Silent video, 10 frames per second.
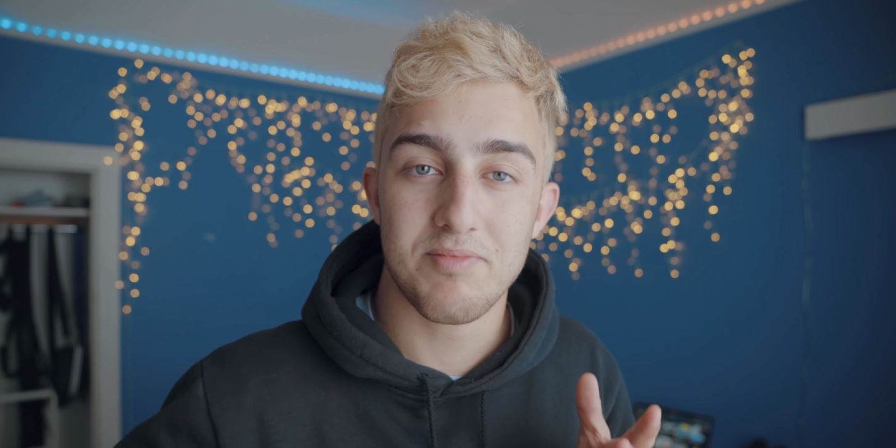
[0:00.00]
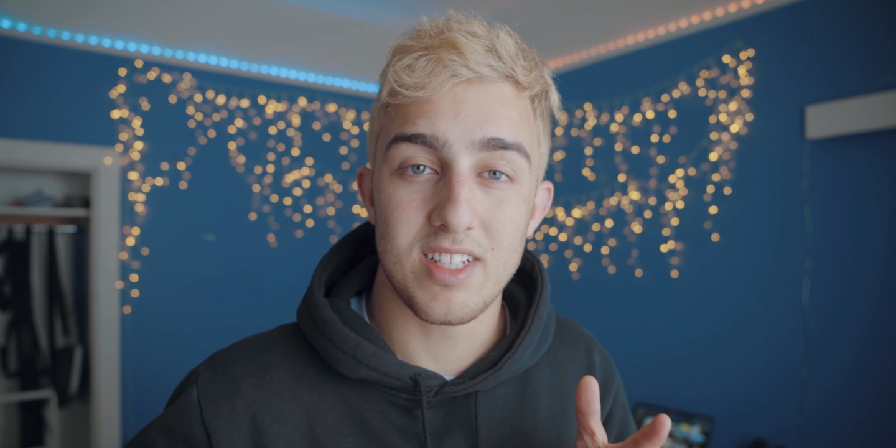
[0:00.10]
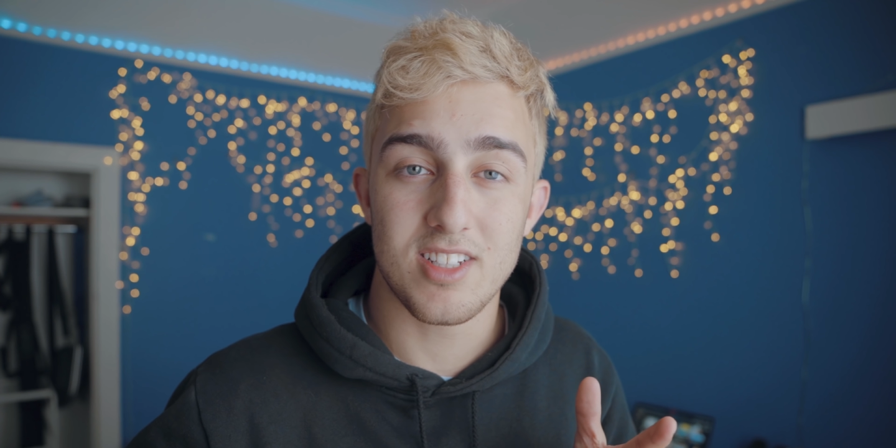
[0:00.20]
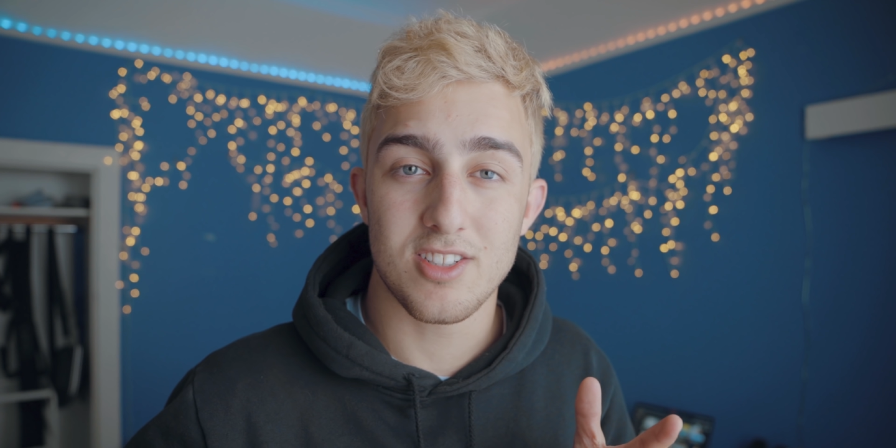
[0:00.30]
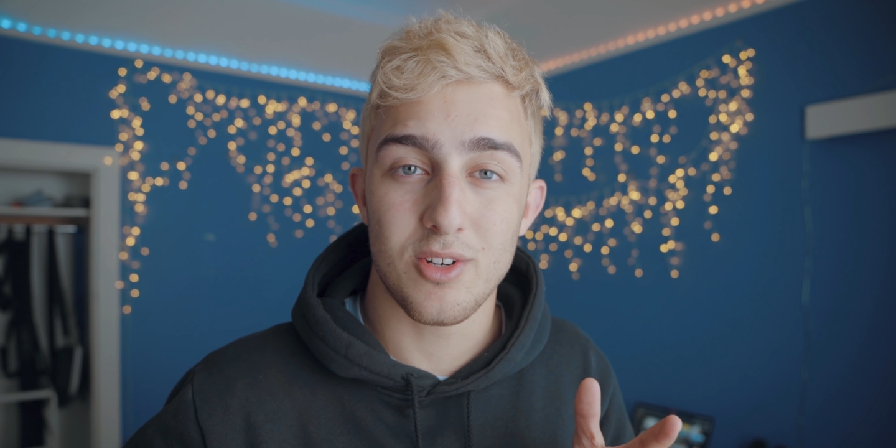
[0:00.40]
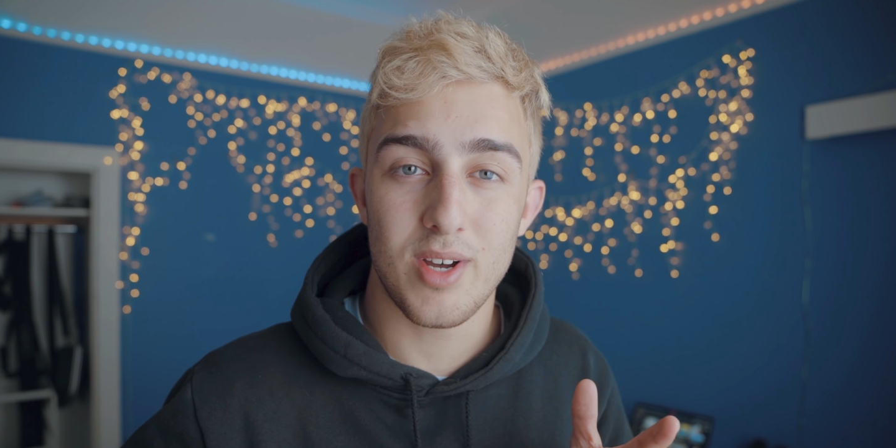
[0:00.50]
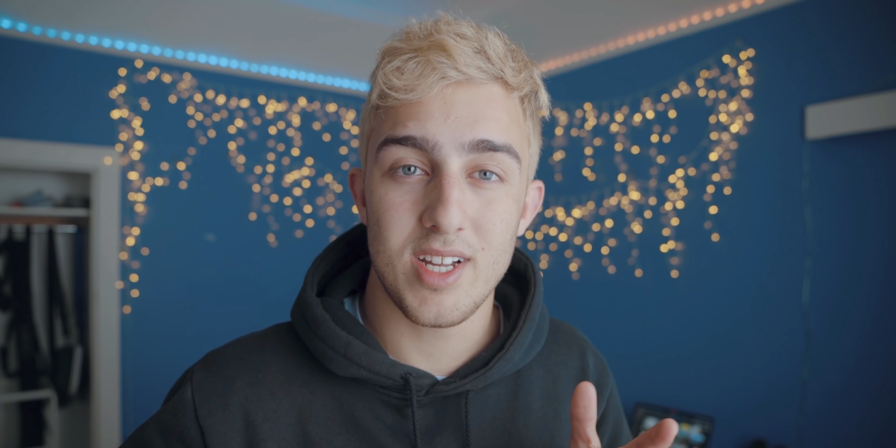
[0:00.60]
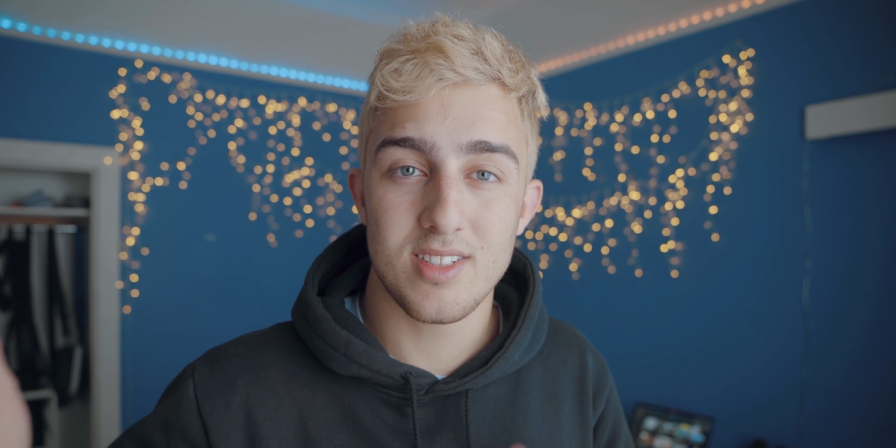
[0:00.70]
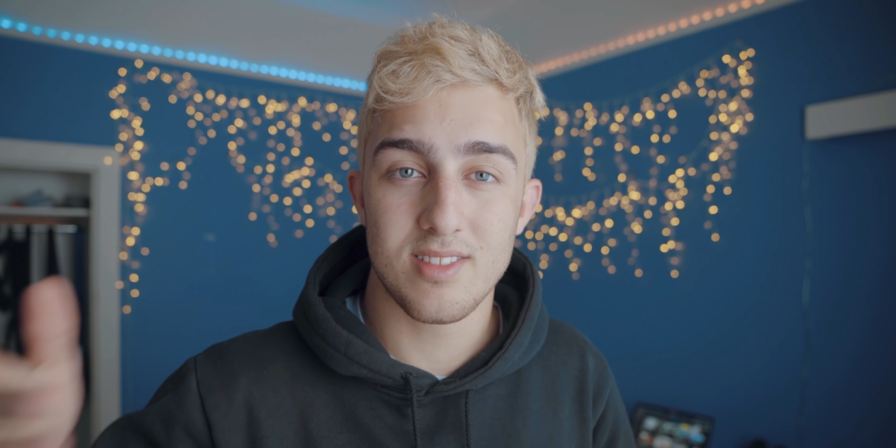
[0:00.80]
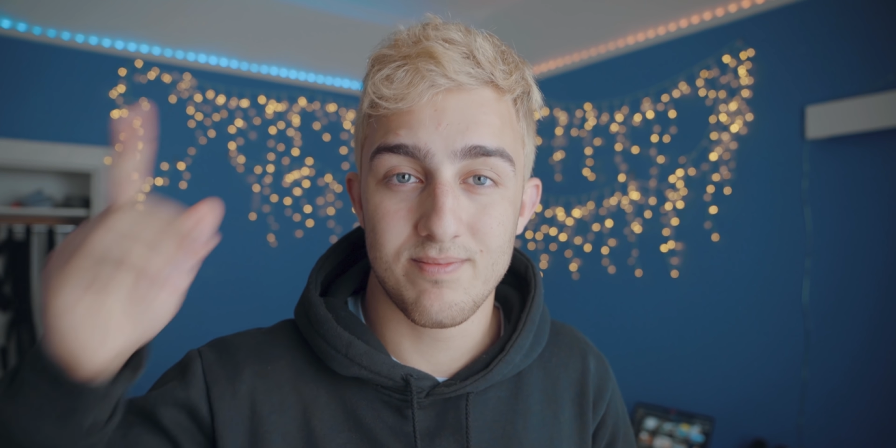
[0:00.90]
And as
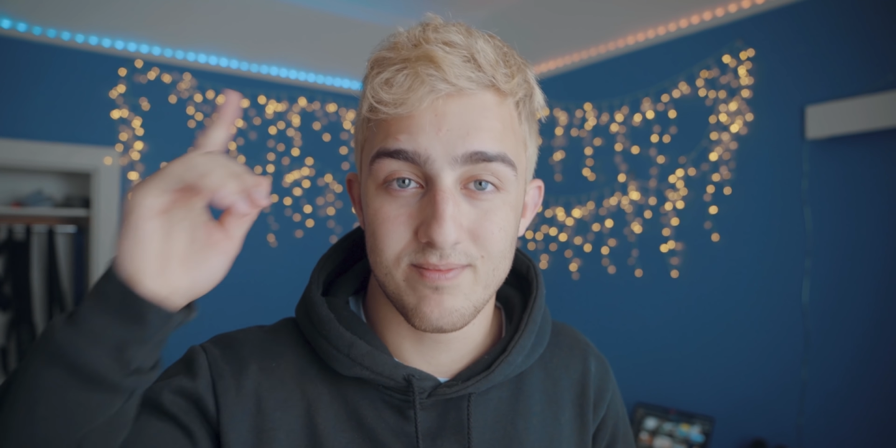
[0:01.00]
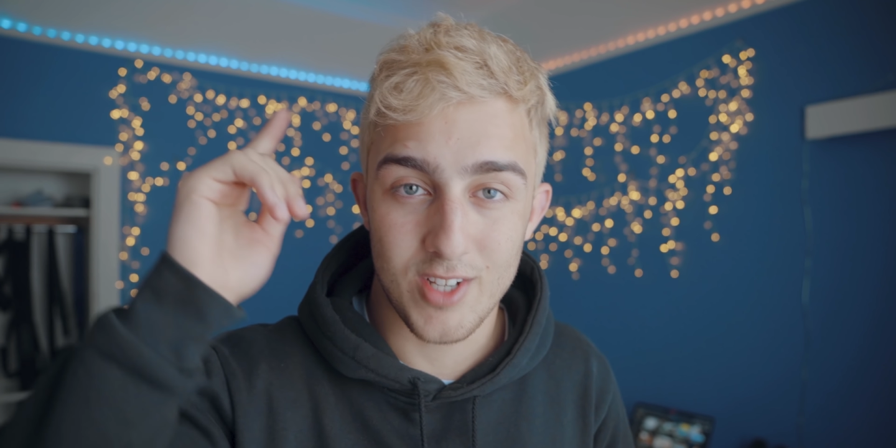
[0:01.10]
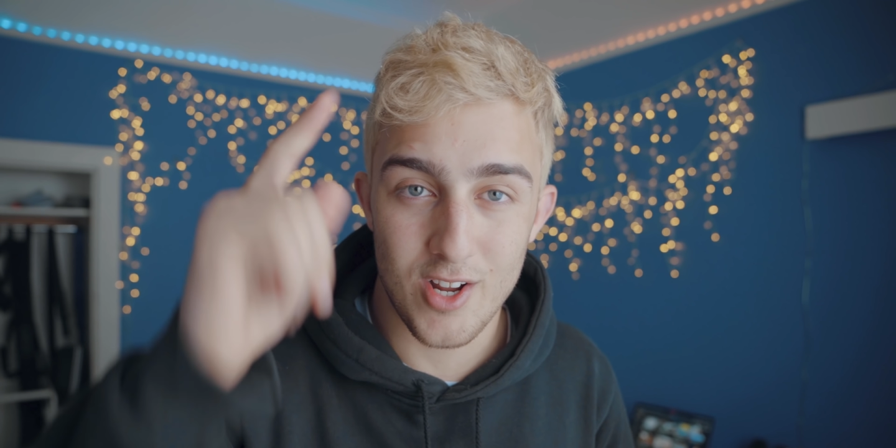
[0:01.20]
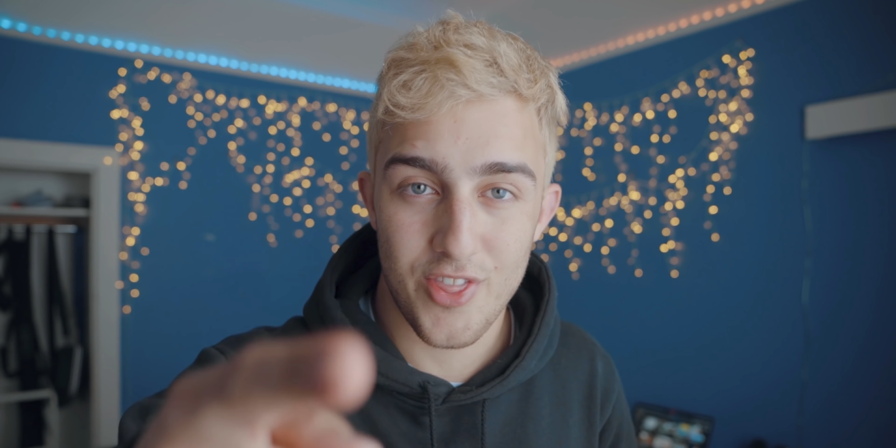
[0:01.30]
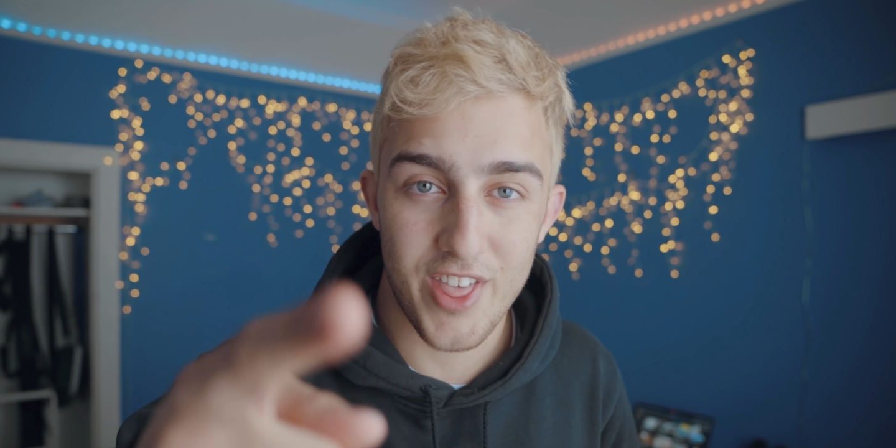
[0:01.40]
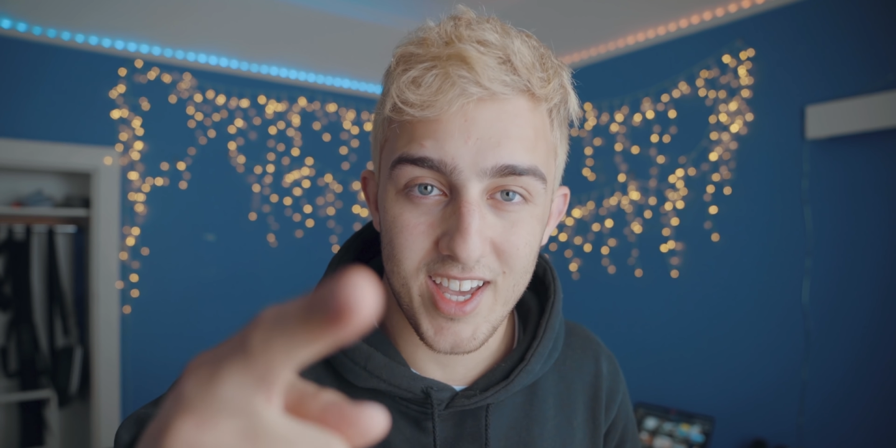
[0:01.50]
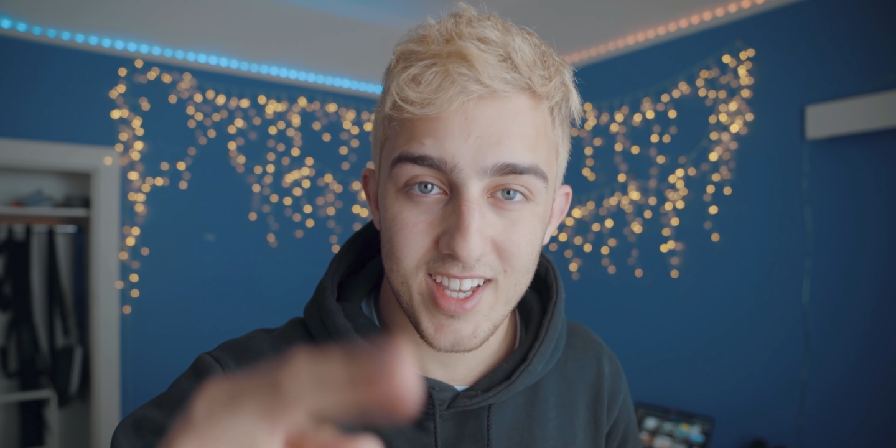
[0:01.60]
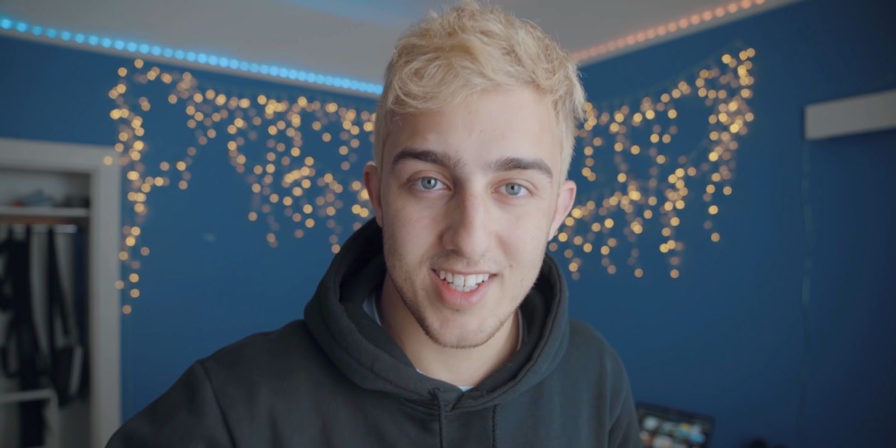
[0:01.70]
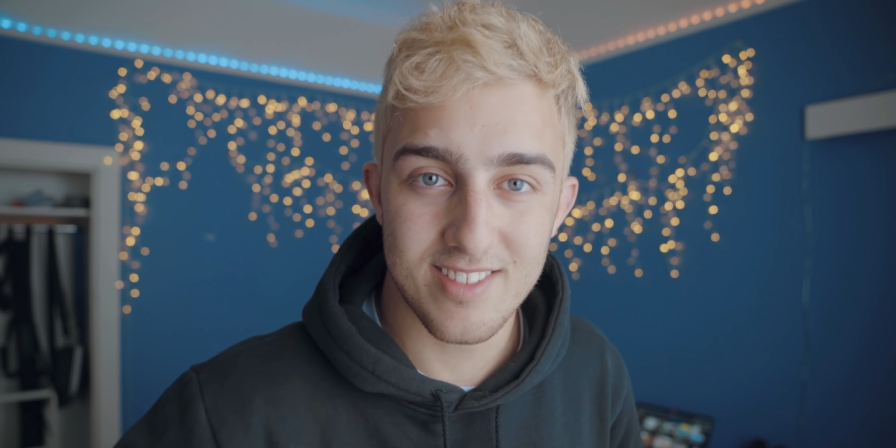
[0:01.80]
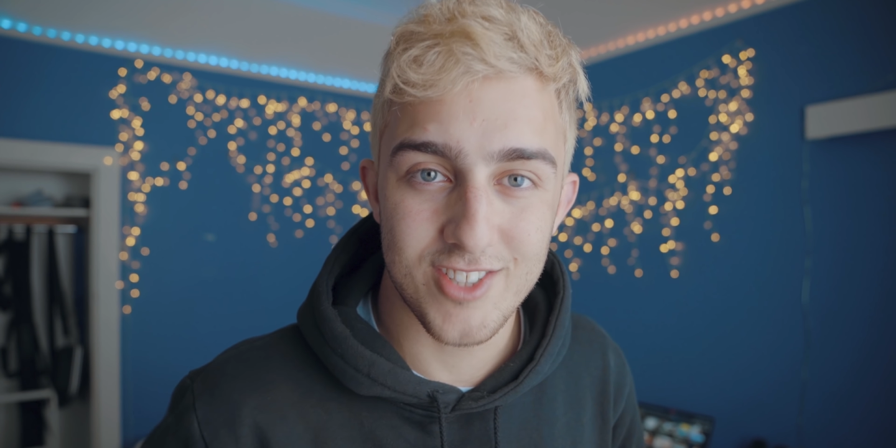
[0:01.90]
always, don't
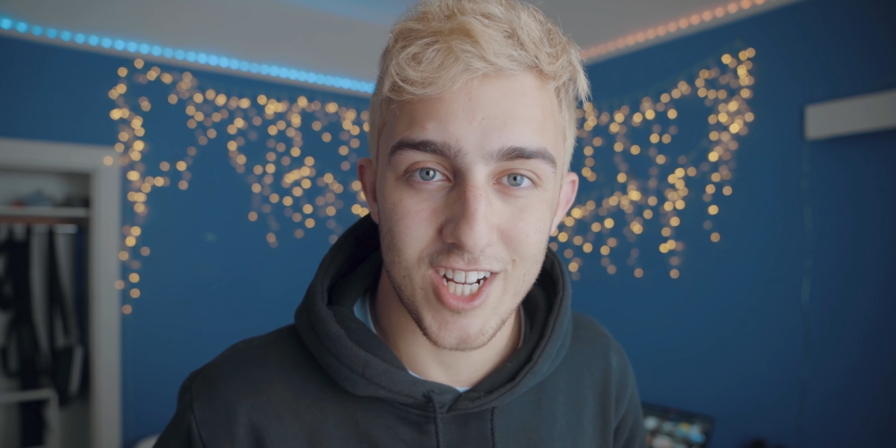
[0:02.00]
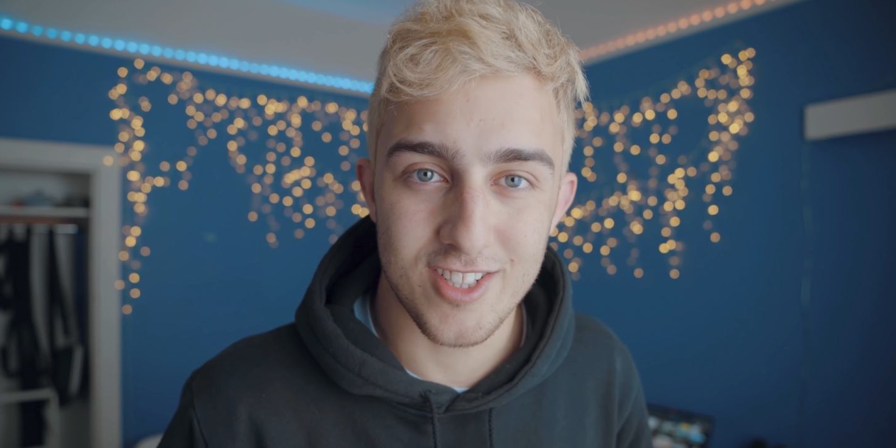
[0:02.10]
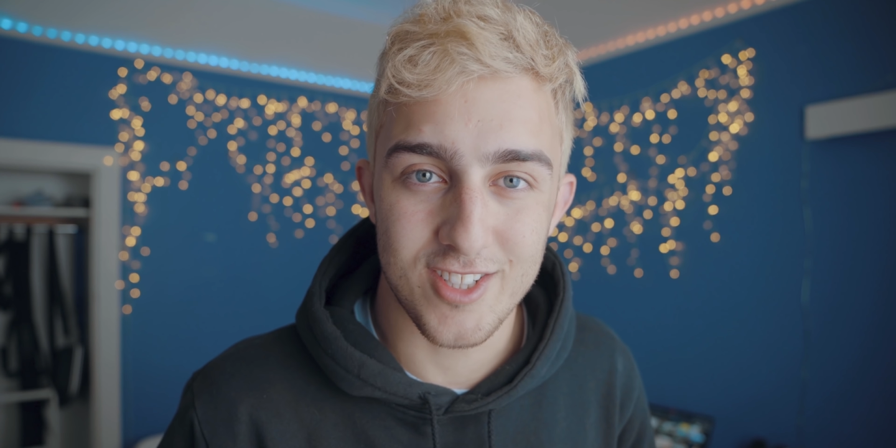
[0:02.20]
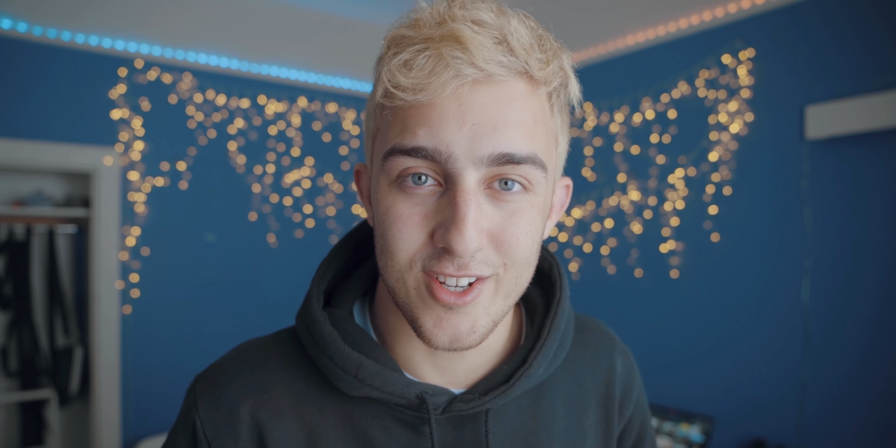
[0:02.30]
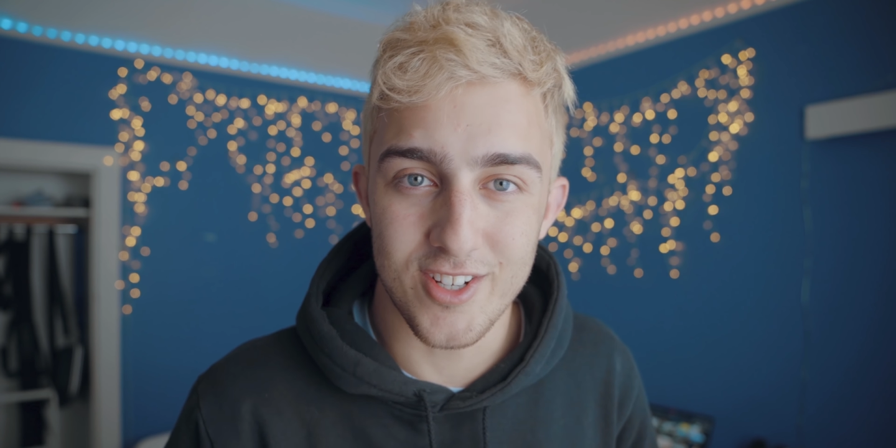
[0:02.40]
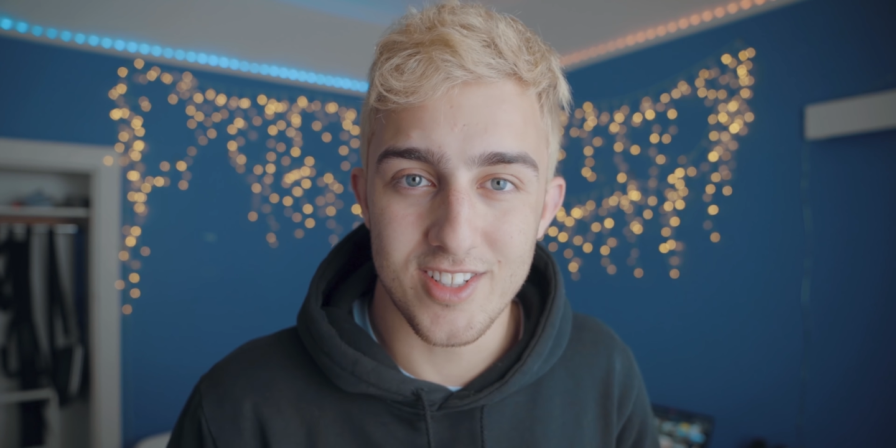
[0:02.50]
think, just do.